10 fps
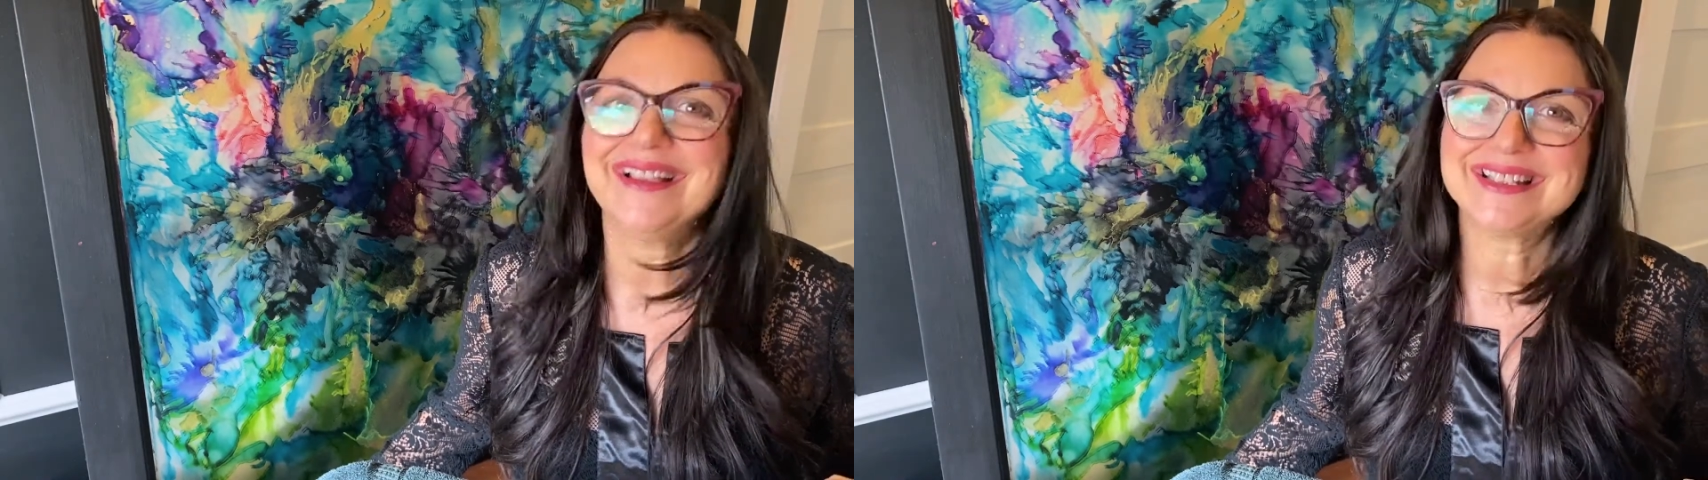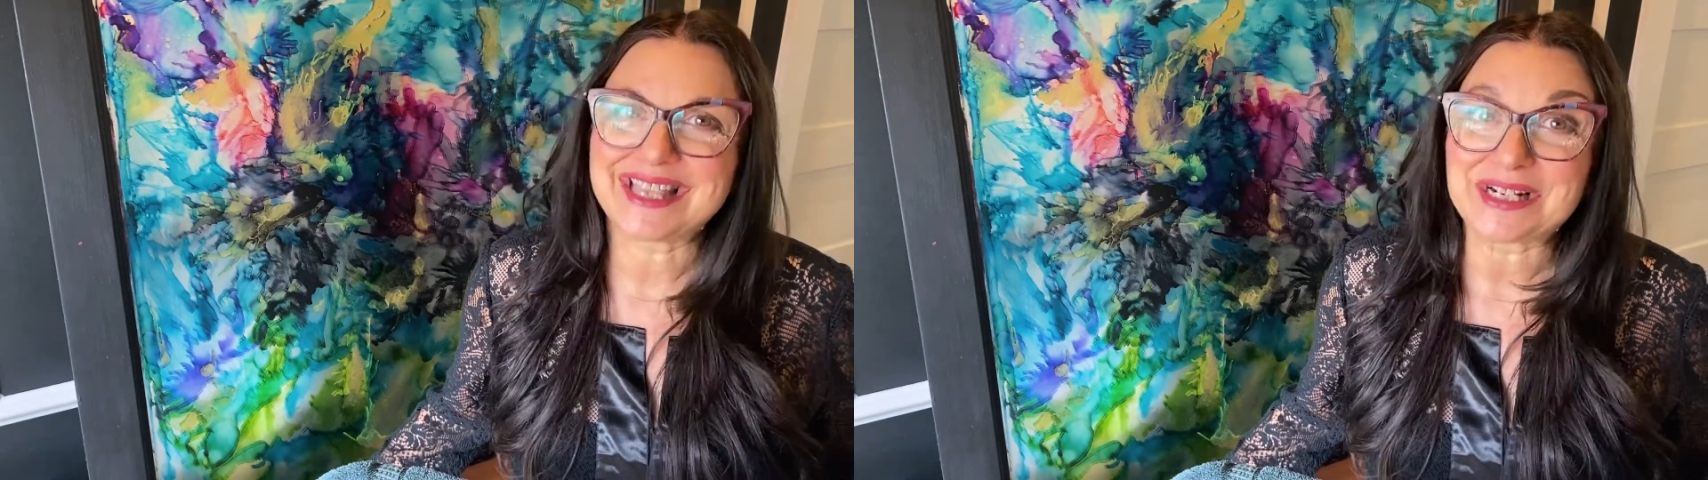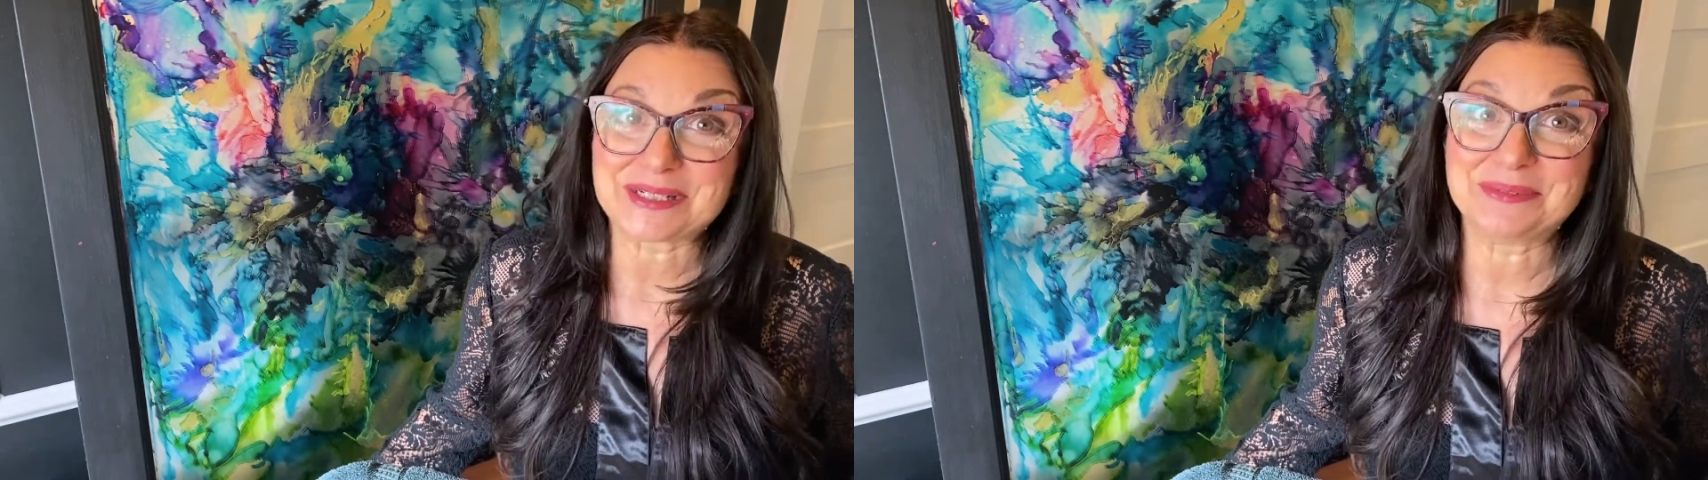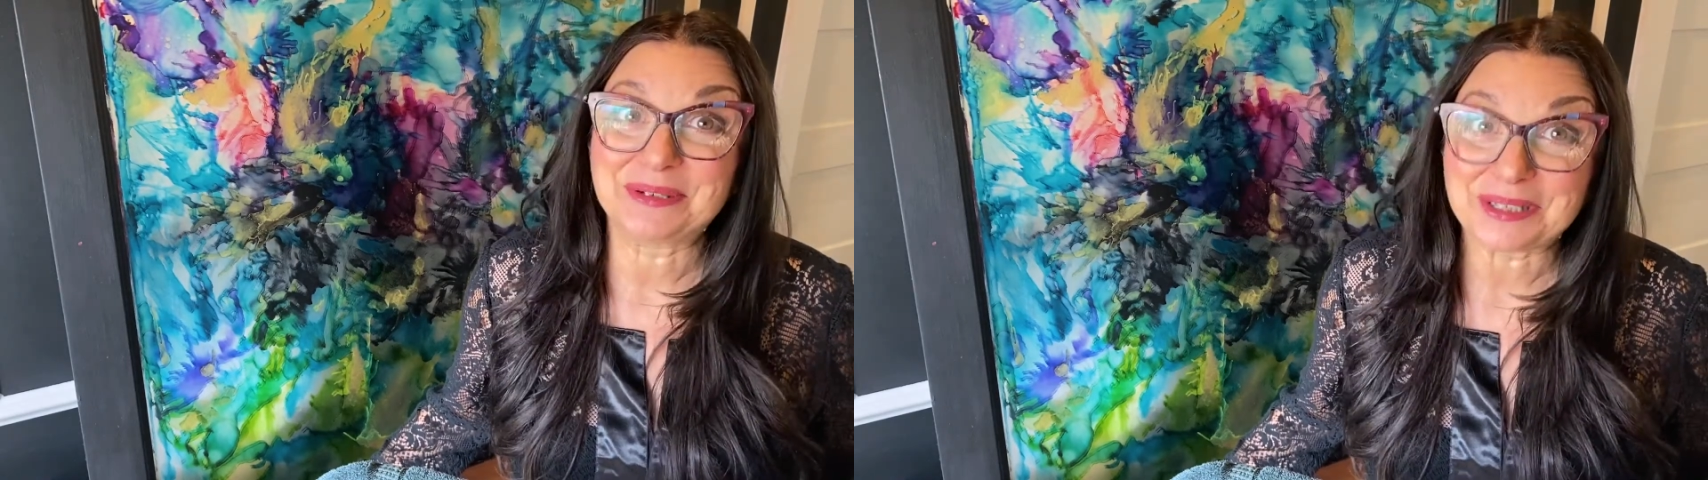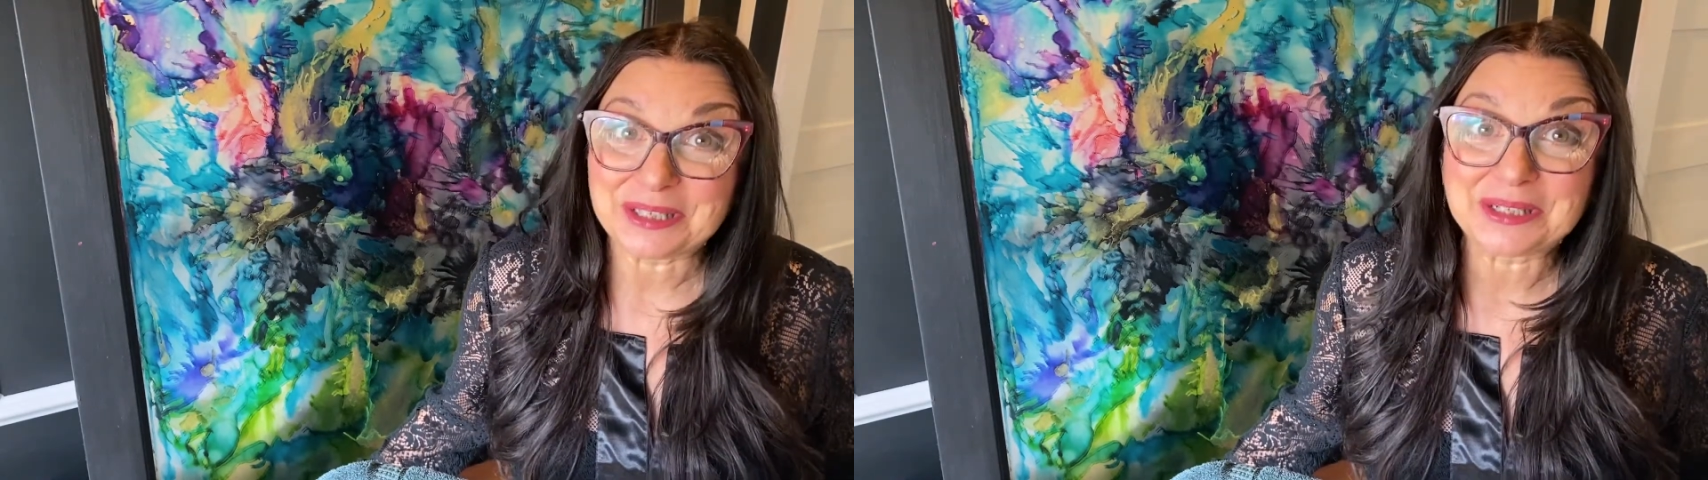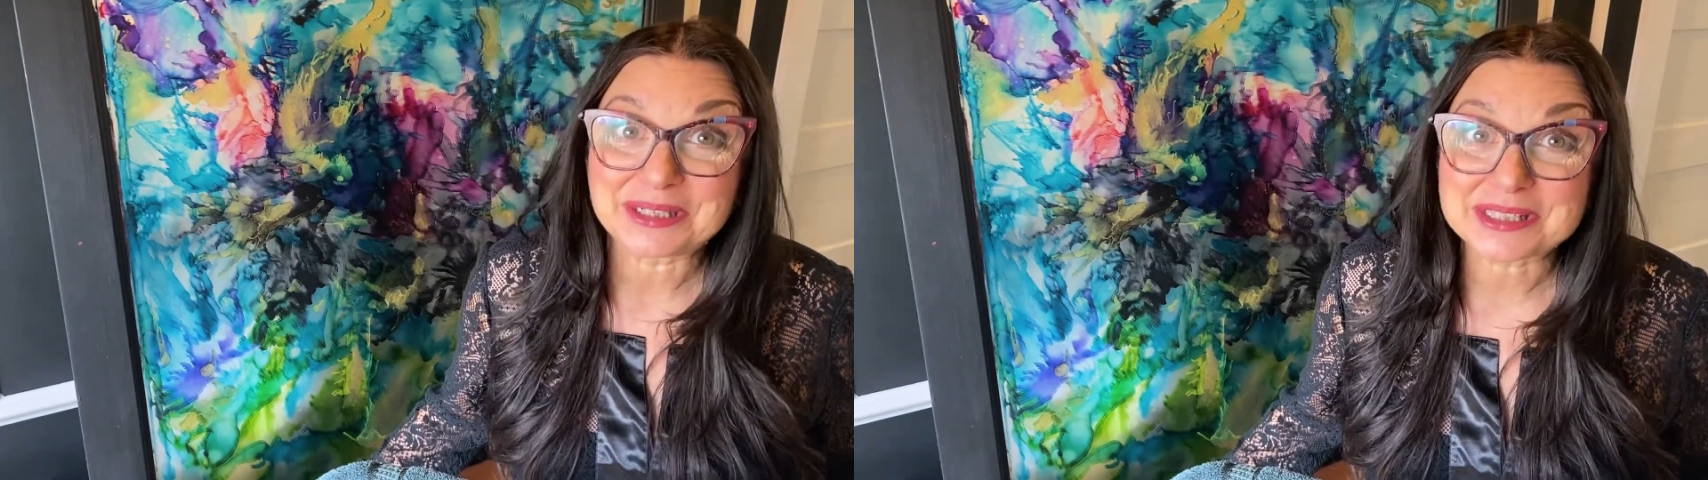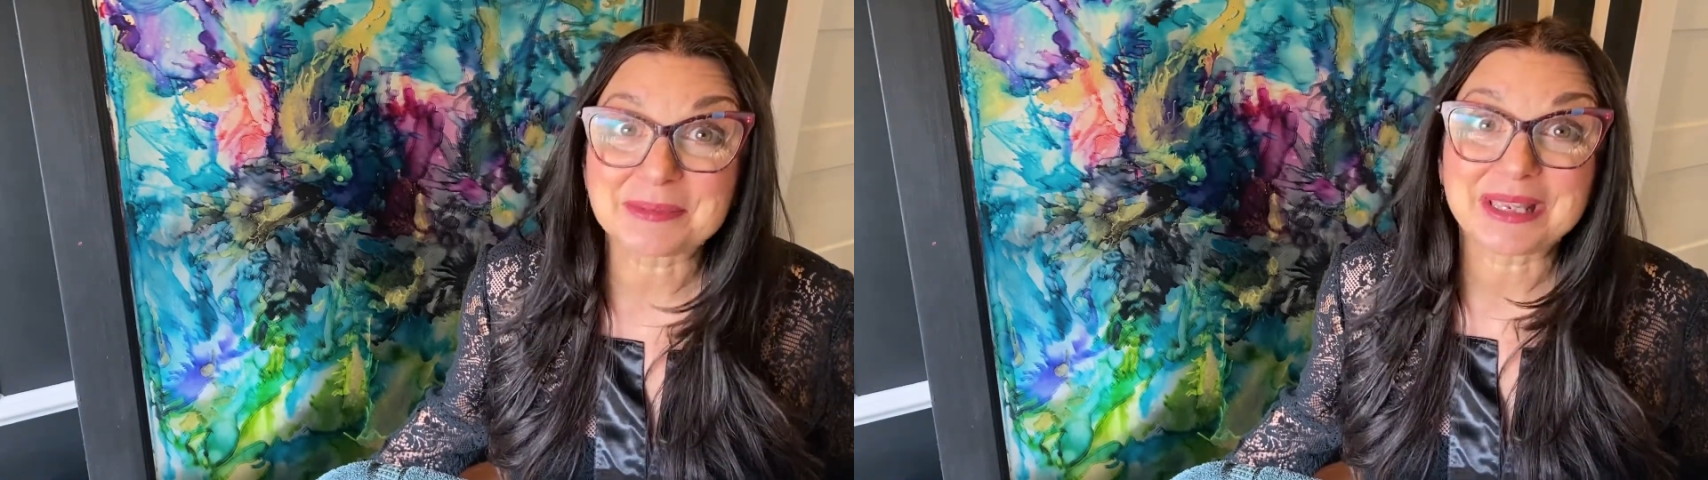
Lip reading: It's actually really good because